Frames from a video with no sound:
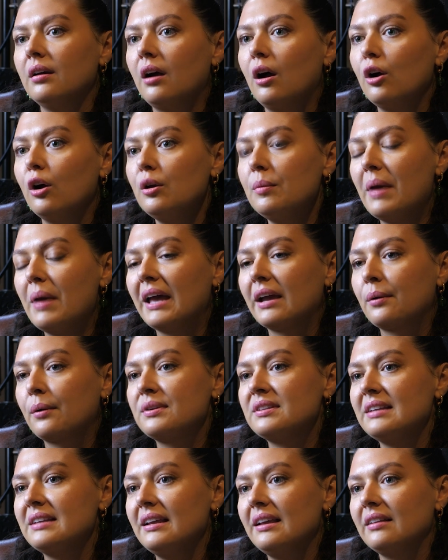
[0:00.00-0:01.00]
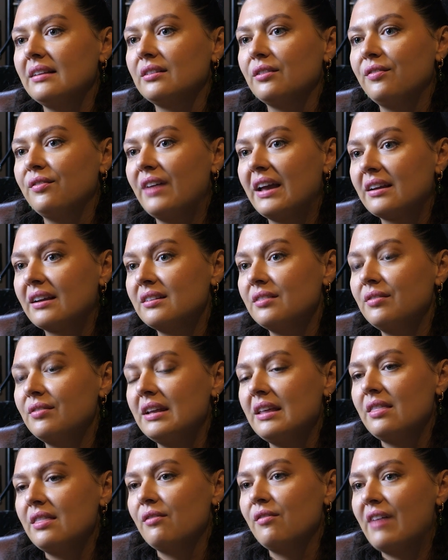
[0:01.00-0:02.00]
Home equity is
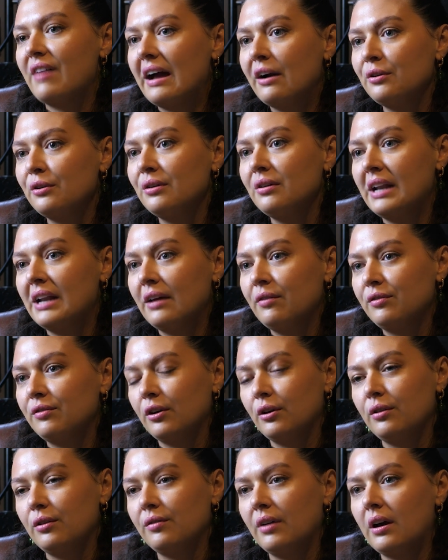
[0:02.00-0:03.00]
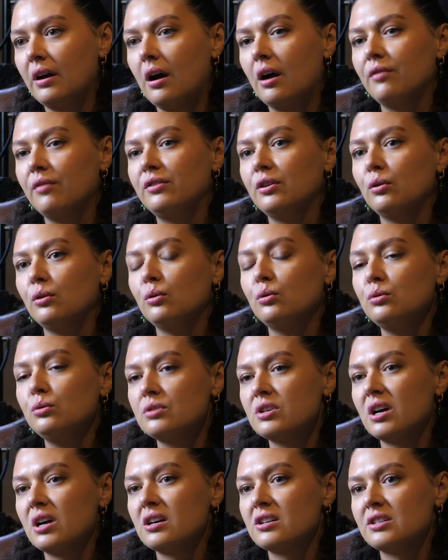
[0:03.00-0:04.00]
effectively the value left over after all
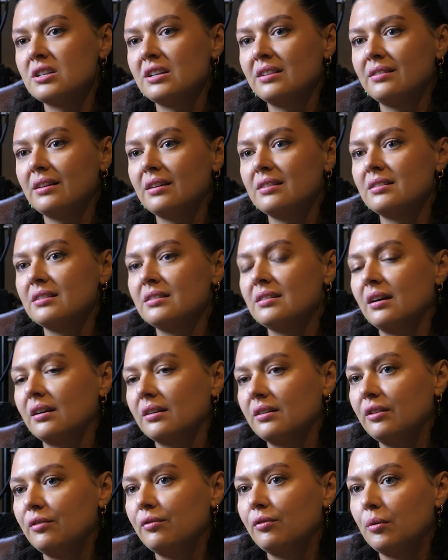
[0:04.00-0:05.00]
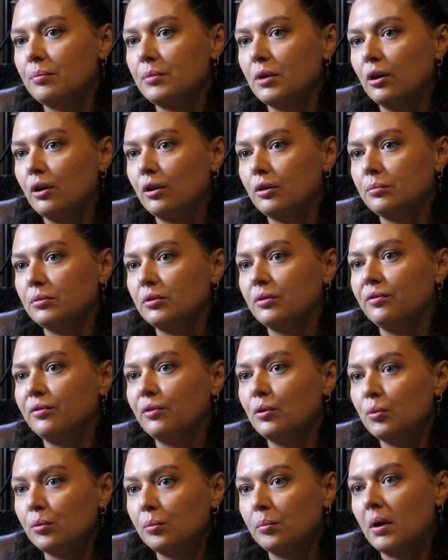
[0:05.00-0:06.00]
charges are deducted from your home's
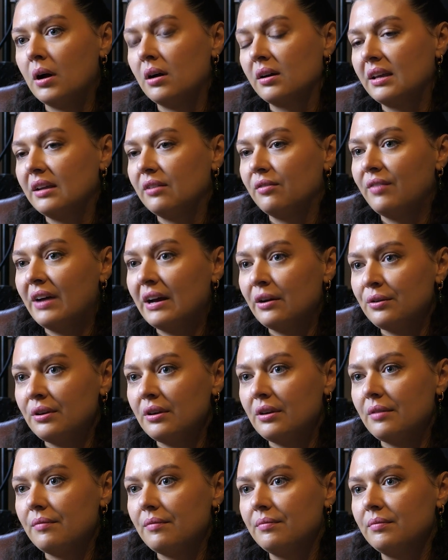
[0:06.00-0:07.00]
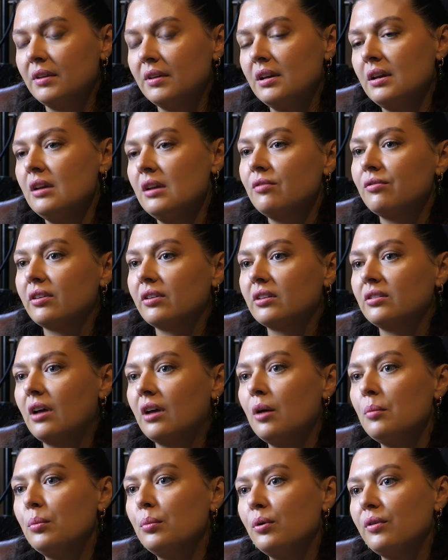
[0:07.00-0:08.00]
full market value. For
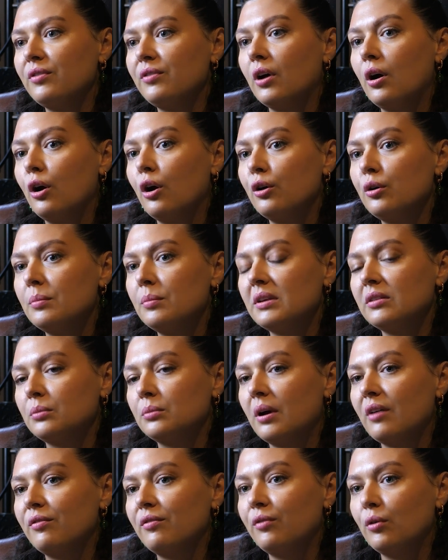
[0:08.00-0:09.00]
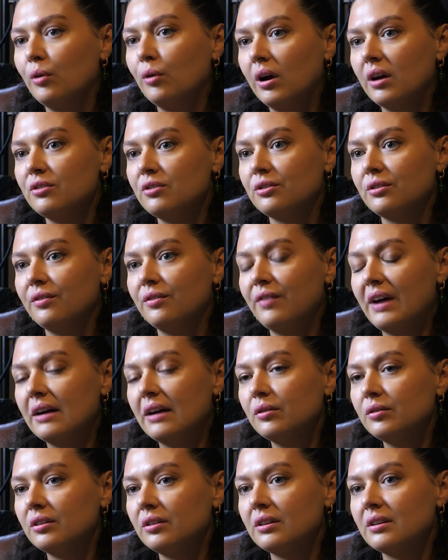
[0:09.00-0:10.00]
example, if your home is worth
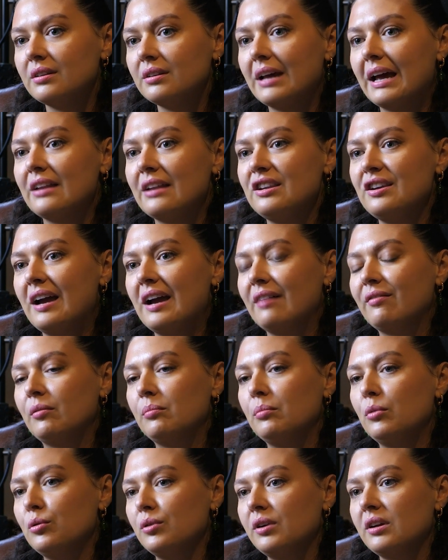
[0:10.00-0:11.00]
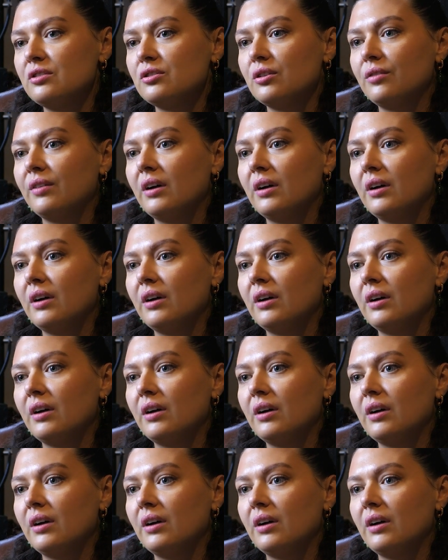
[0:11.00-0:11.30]
$400,000 and you have a mortgage of